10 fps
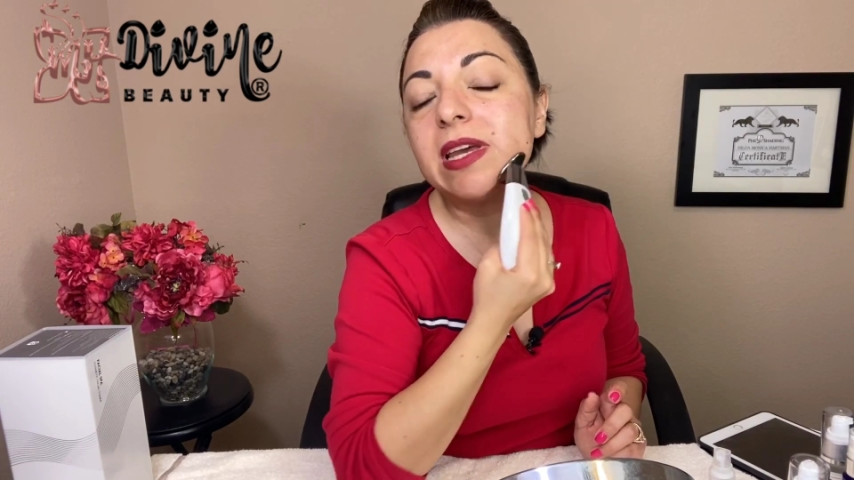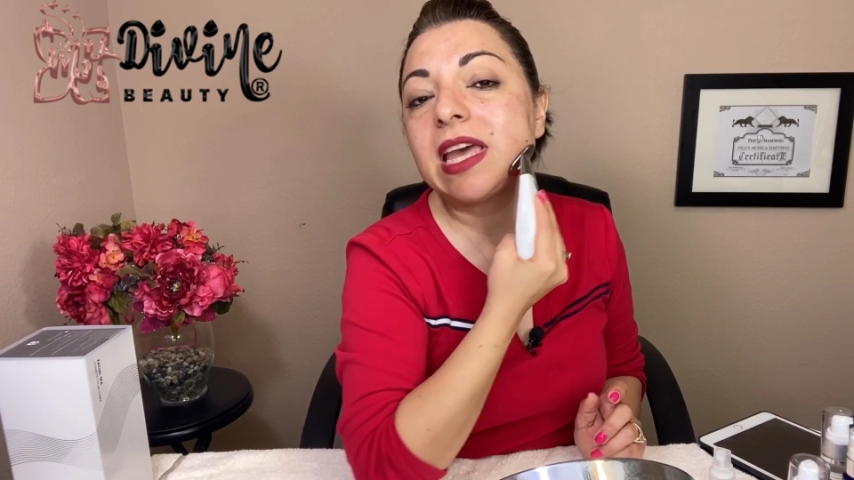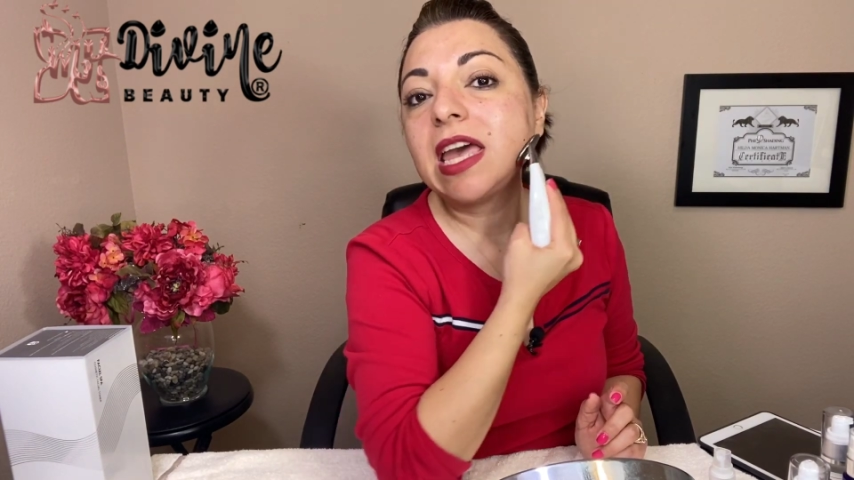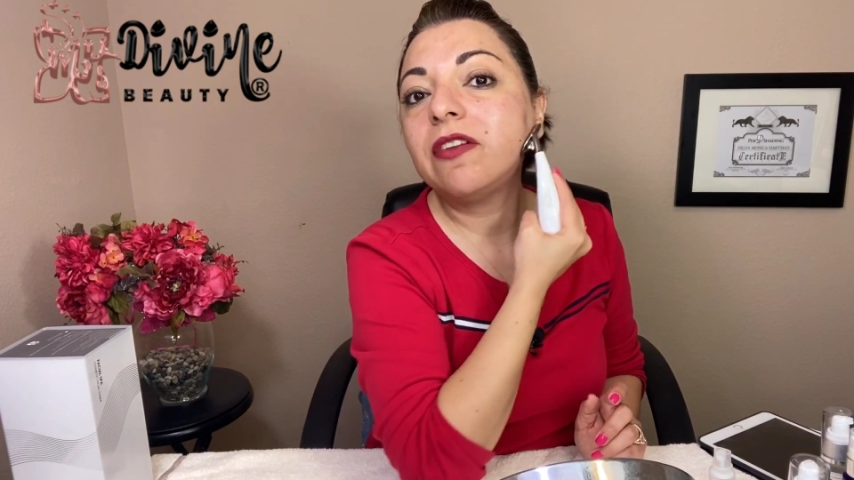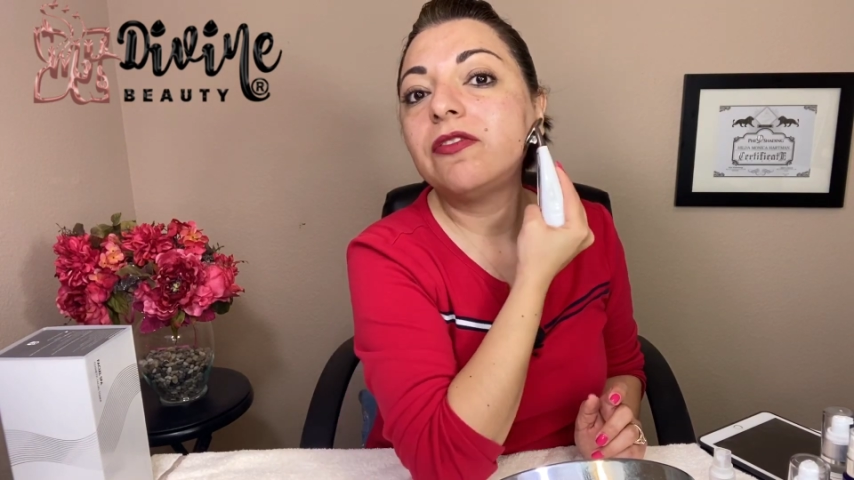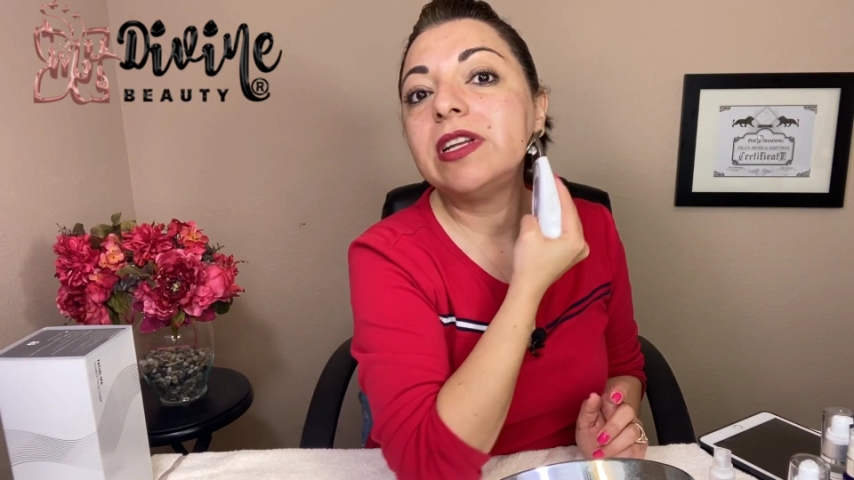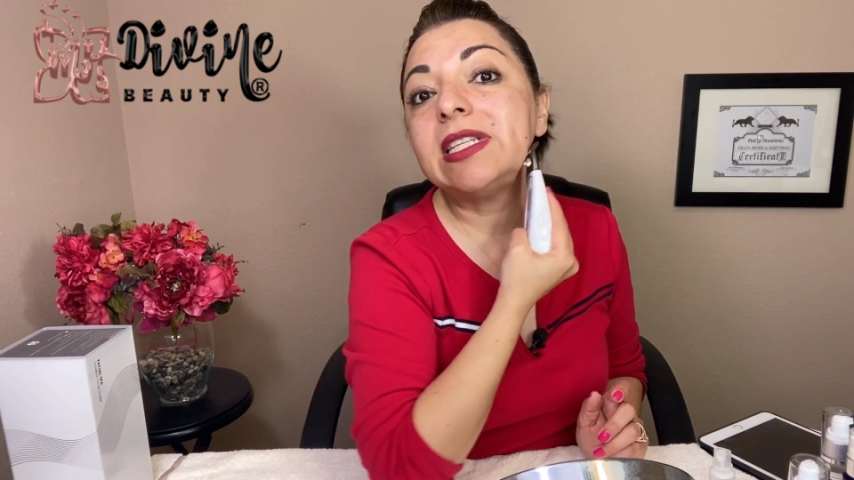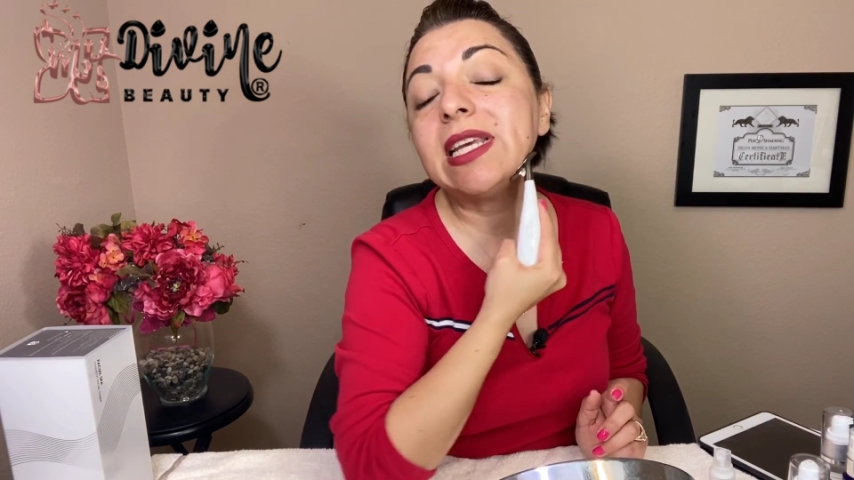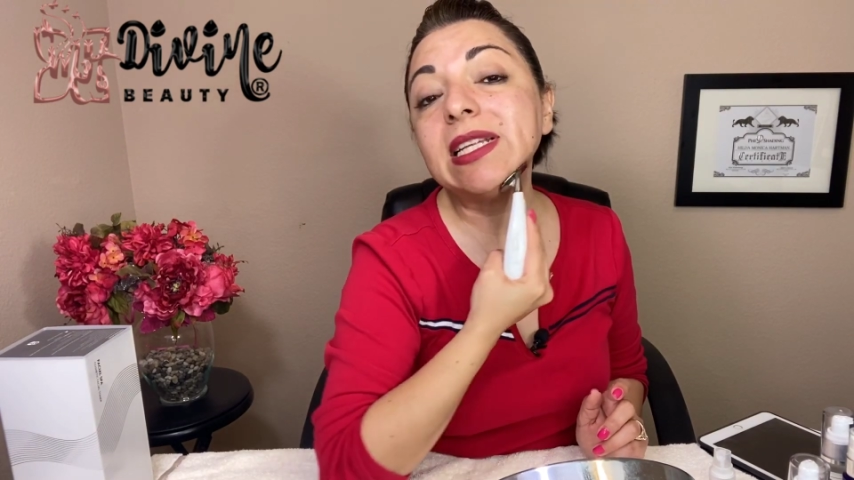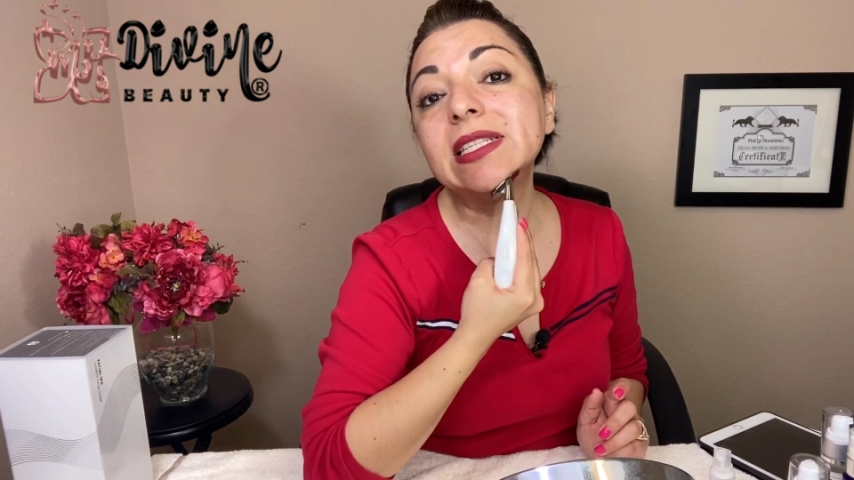every
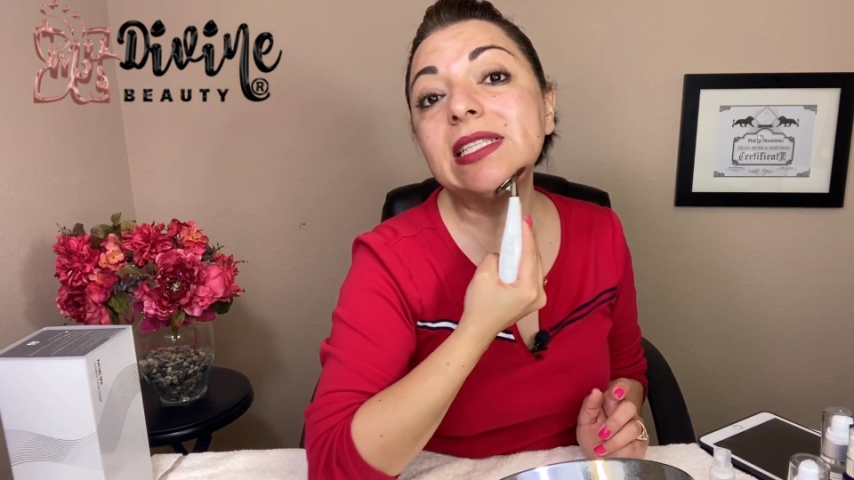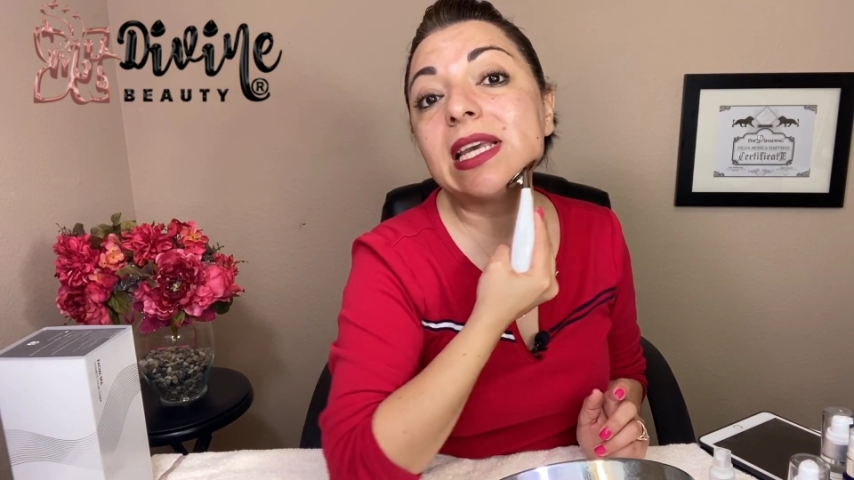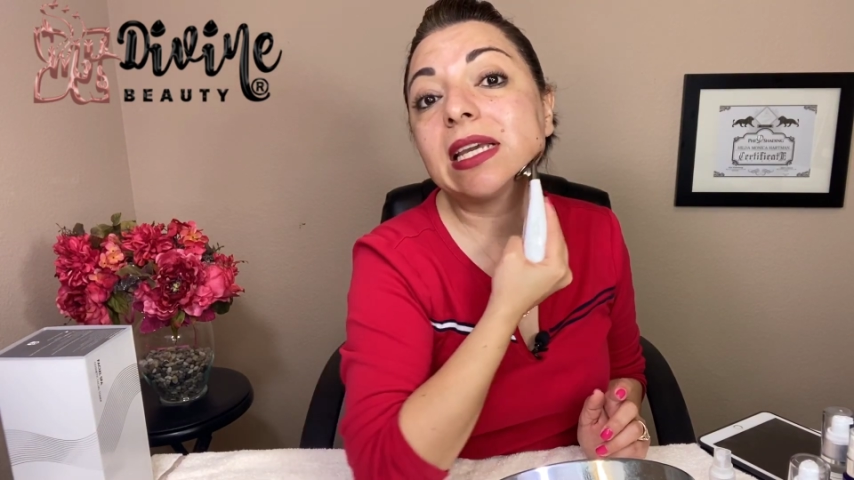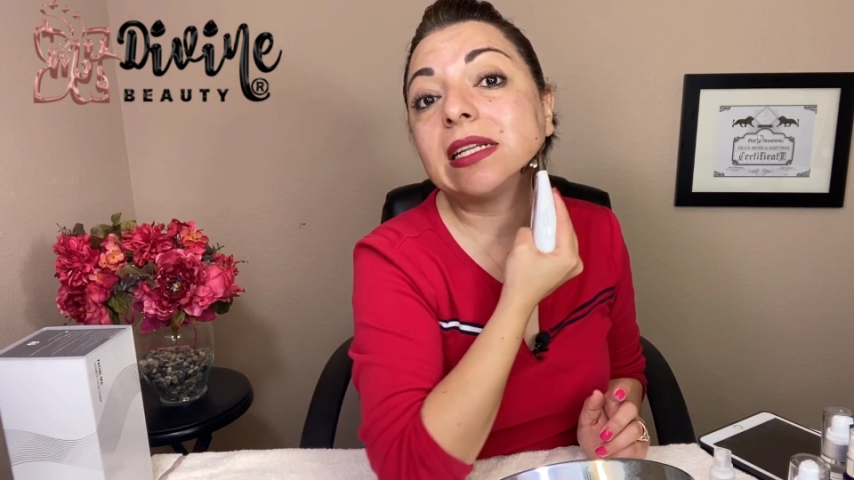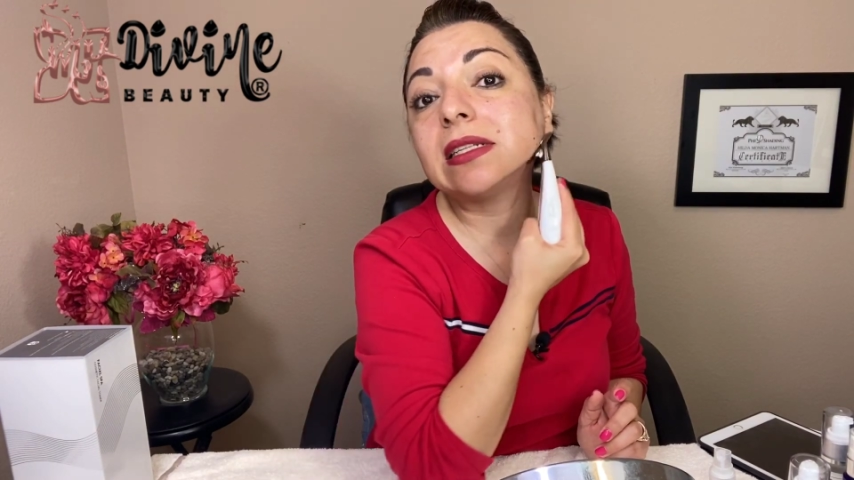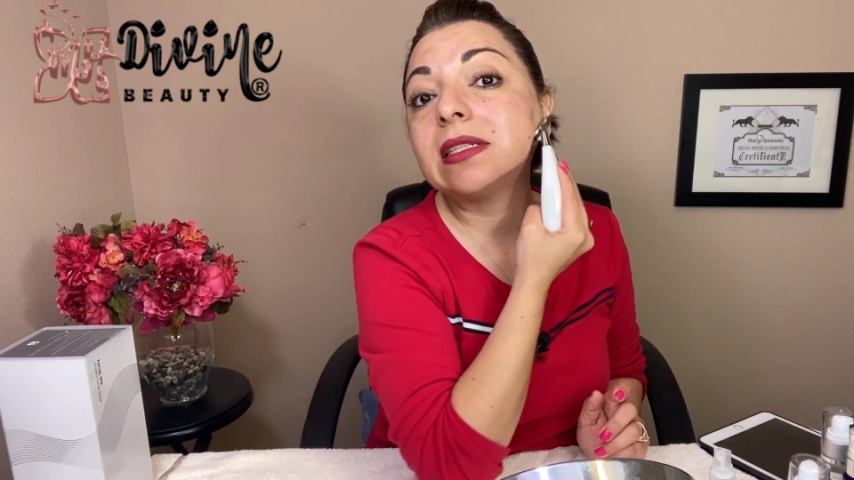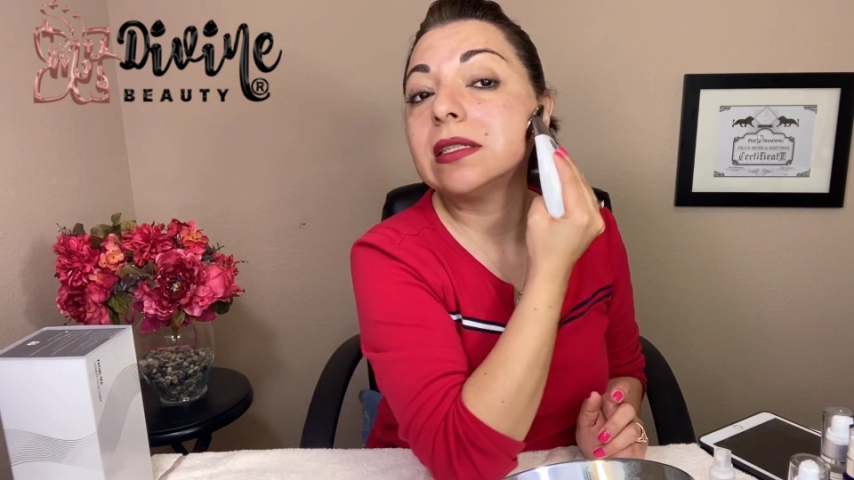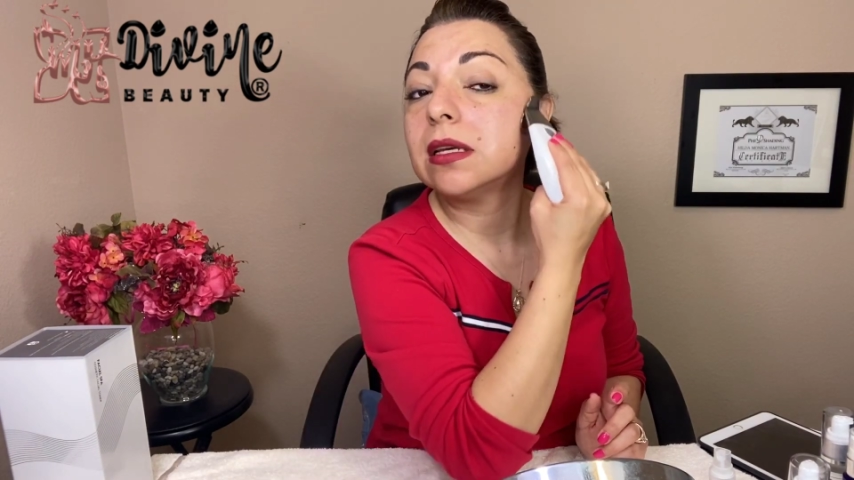10 seconds.